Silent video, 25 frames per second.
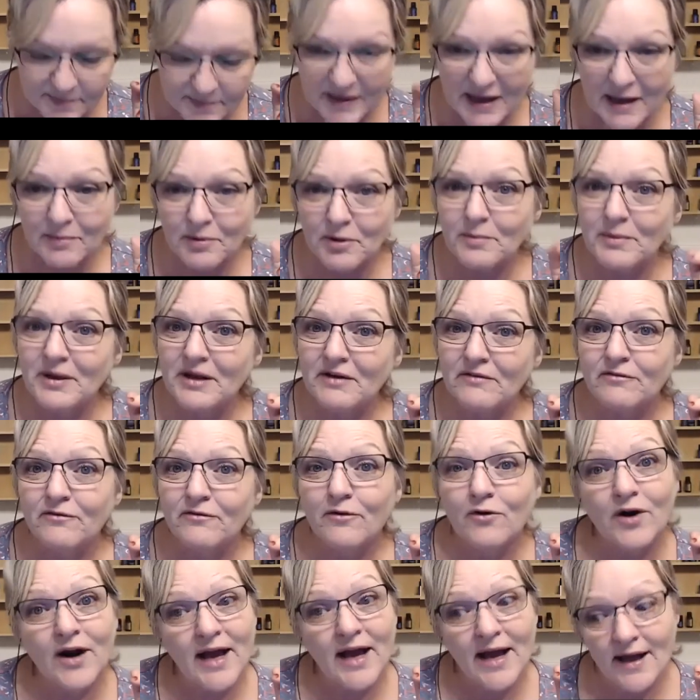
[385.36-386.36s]
peppermint
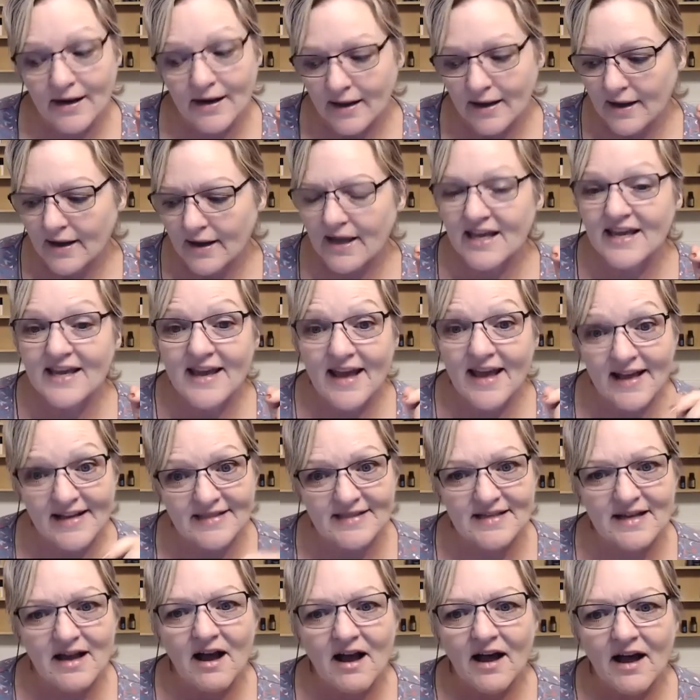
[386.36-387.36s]
for a headache.
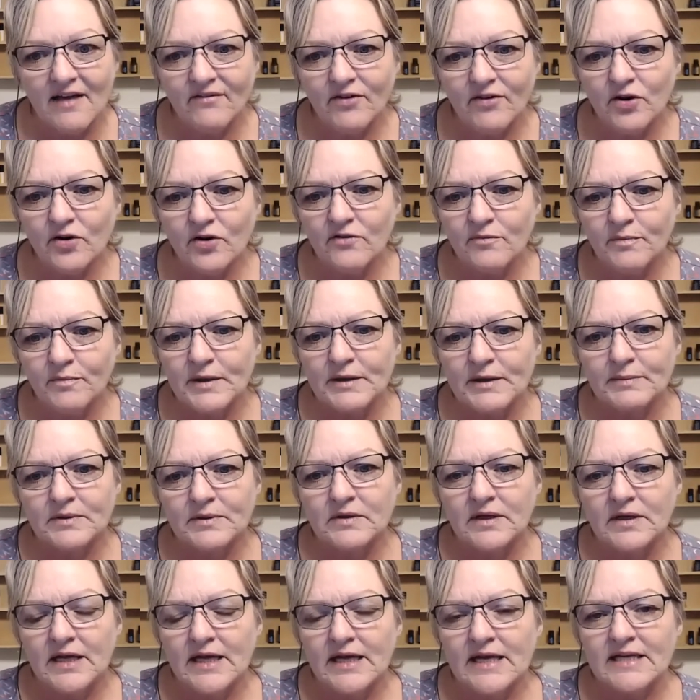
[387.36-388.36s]
Yes, I've heard of
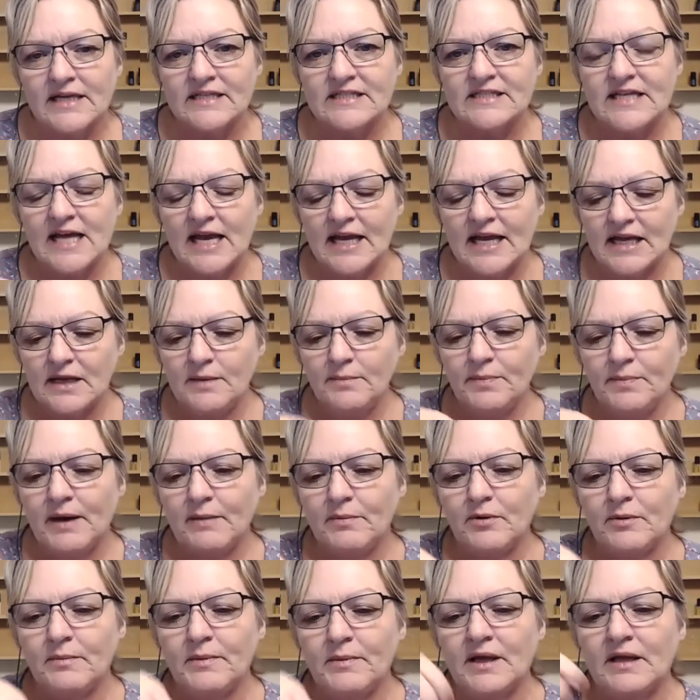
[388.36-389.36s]
people taking
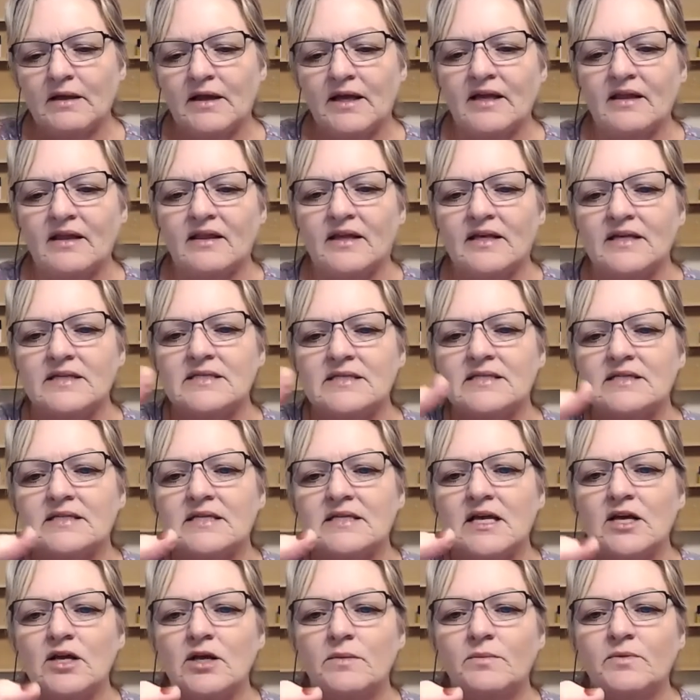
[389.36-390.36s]
peppermint like this,
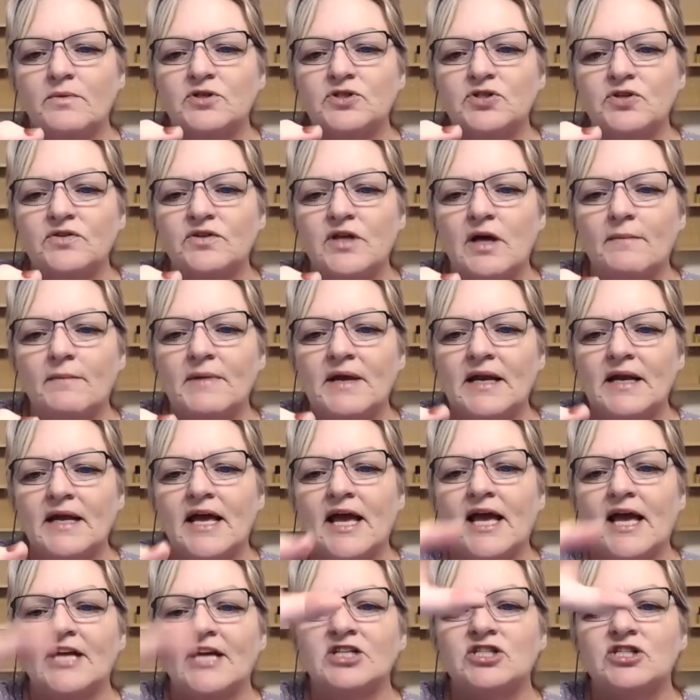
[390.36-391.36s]
put your thumb in it
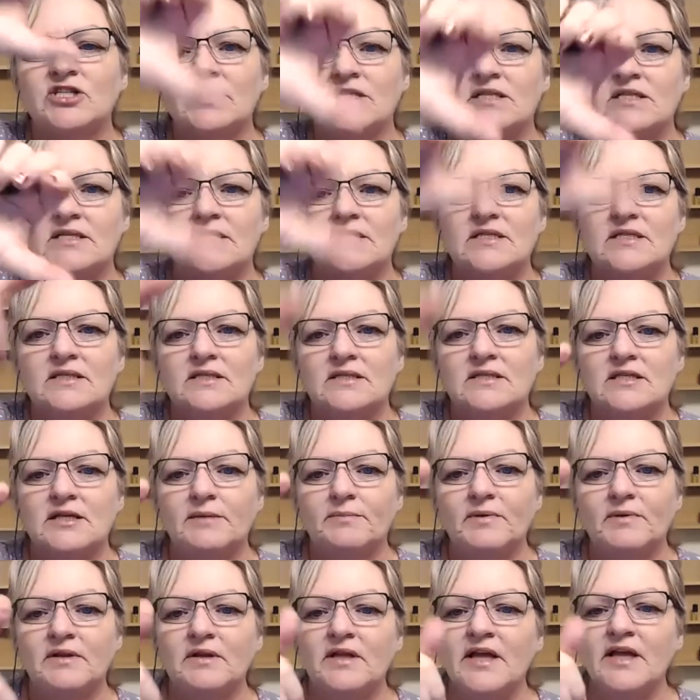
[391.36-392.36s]
and just tip
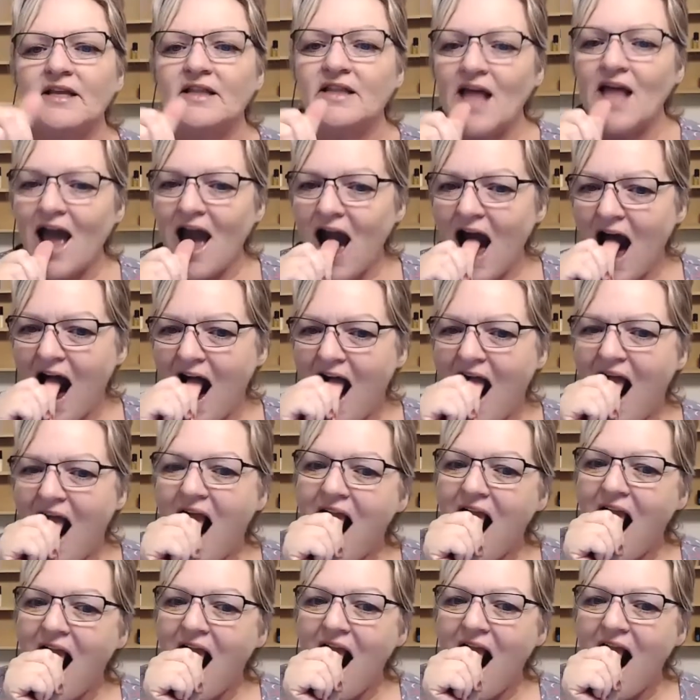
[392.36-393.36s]
it like that
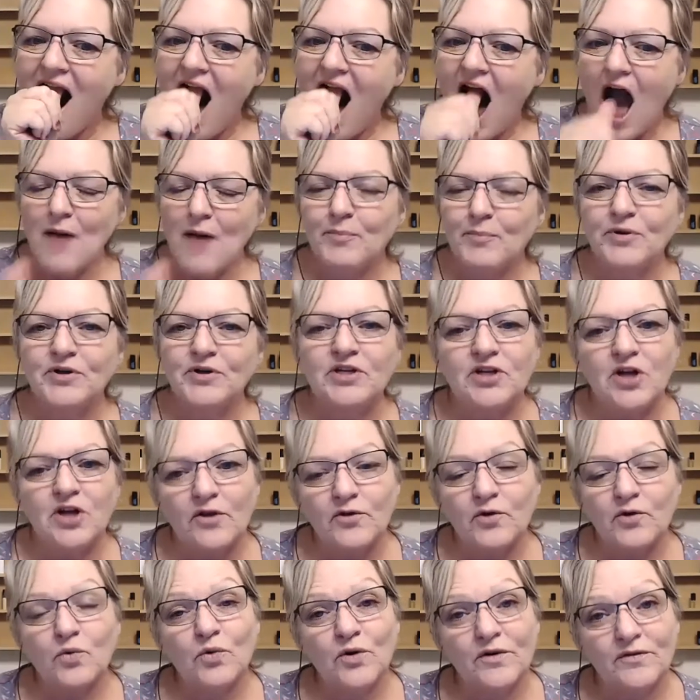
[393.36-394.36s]
and put it on
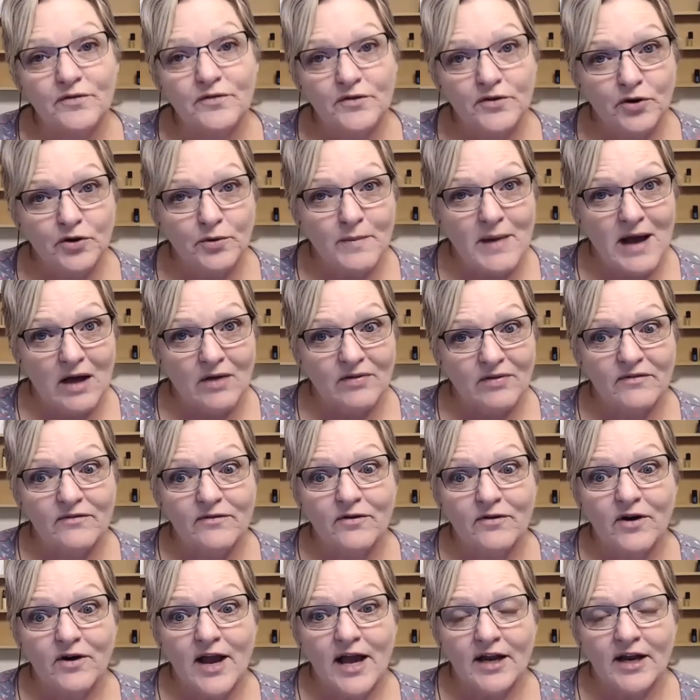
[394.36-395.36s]
the roof of your mouth
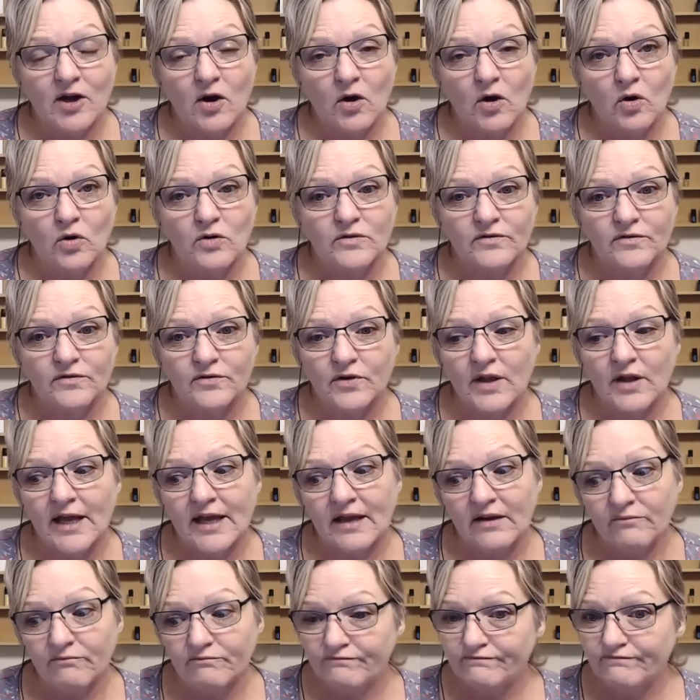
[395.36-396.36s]
and hold for like
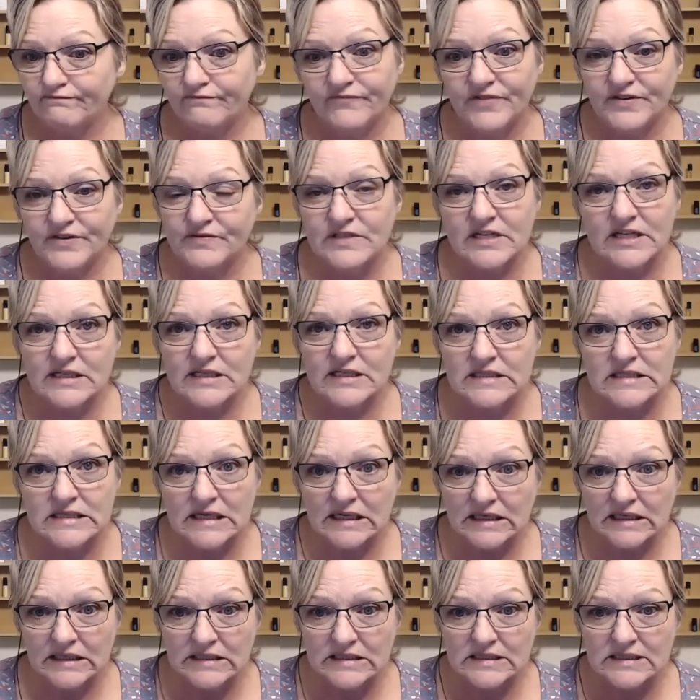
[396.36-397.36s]
15
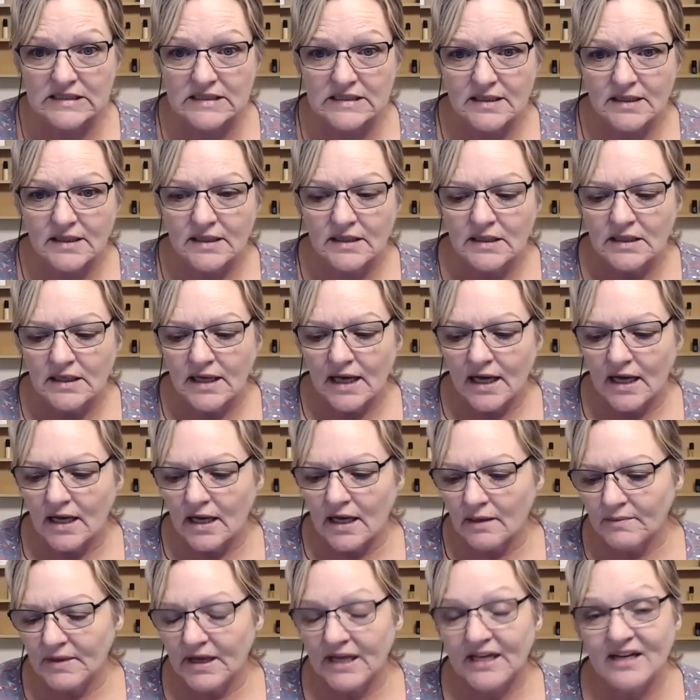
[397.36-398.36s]
seconds.
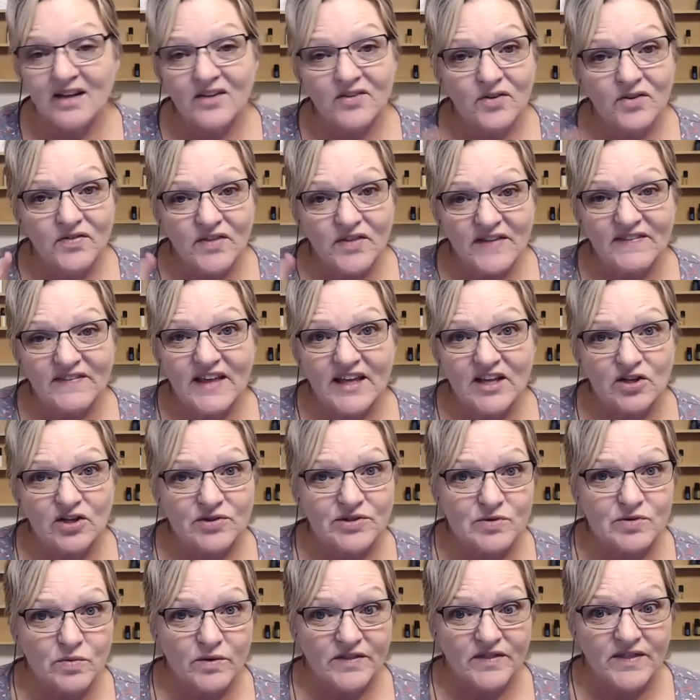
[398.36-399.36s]
Another thing they
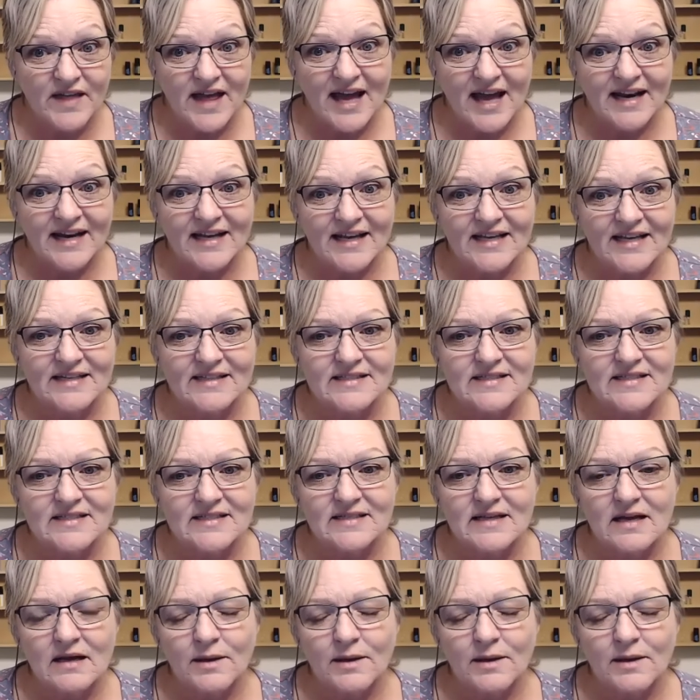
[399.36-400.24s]
use with that is